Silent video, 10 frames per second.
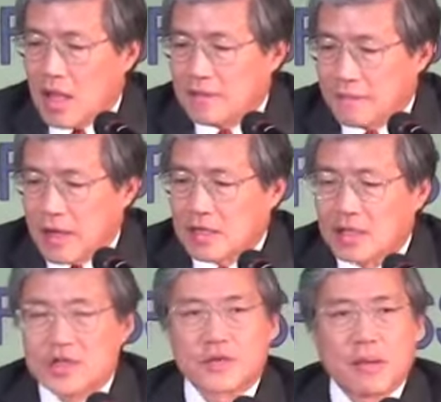And
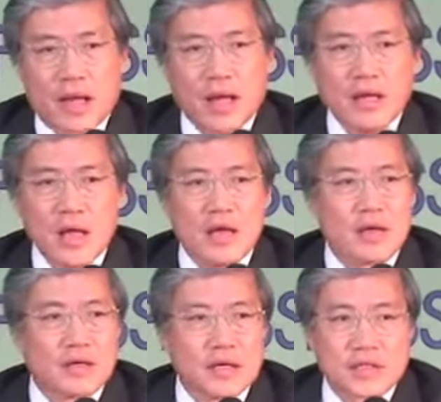finally, Japan,
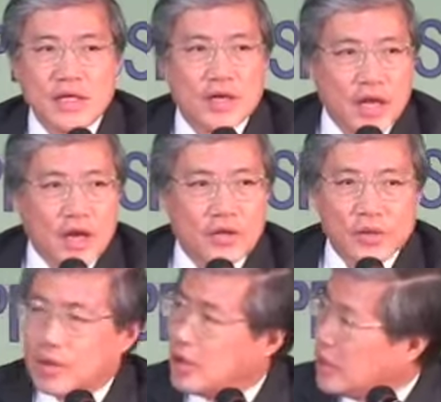as I
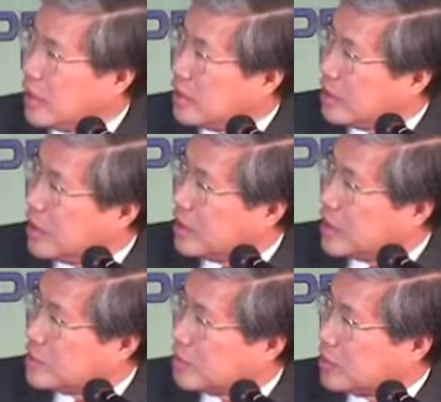indicated to you earlier,
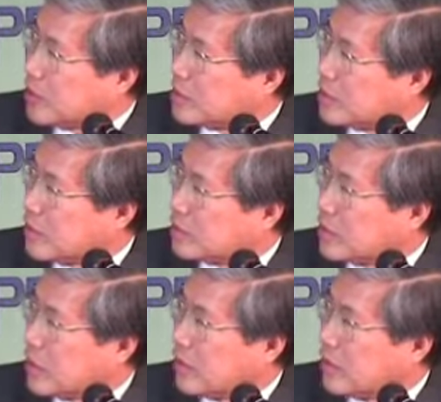industrial production fell to